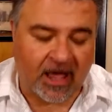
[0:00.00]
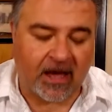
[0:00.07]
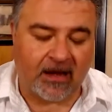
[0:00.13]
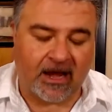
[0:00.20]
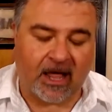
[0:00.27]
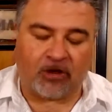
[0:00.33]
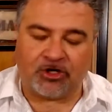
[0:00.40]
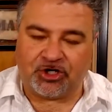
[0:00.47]

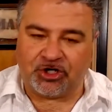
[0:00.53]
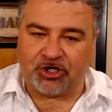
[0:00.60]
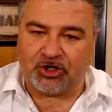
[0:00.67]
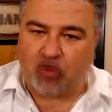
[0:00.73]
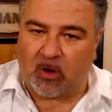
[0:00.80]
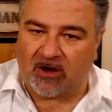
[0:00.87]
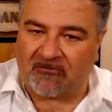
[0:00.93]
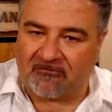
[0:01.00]
Now, should you
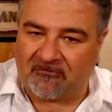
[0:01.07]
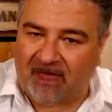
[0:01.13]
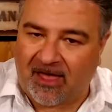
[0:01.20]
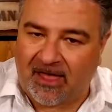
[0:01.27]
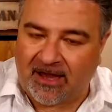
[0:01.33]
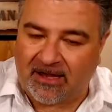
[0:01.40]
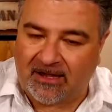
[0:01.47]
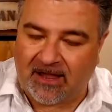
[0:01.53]
want to
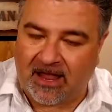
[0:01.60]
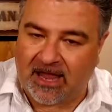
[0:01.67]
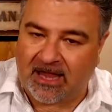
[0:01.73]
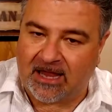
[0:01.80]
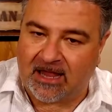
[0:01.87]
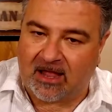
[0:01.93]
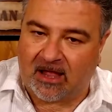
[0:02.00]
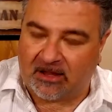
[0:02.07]
find
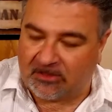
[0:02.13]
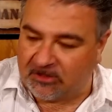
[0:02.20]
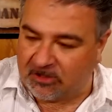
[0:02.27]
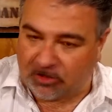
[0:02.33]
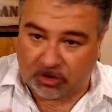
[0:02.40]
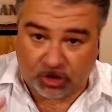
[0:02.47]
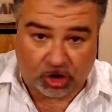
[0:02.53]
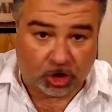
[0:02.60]

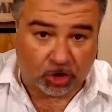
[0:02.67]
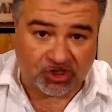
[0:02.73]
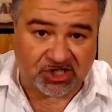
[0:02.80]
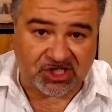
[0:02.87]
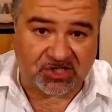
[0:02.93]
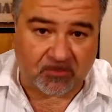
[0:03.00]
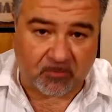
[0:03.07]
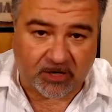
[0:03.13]
your
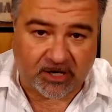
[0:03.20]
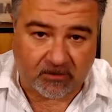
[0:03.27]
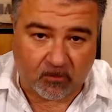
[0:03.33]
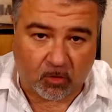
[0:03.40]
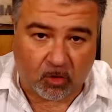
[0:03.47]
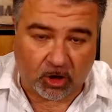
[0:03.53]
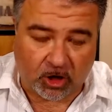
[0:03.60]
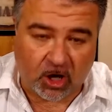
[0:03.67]
closest brick and
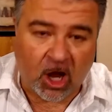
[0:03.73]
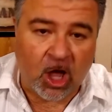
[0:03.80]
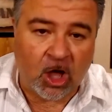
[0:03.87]
mortar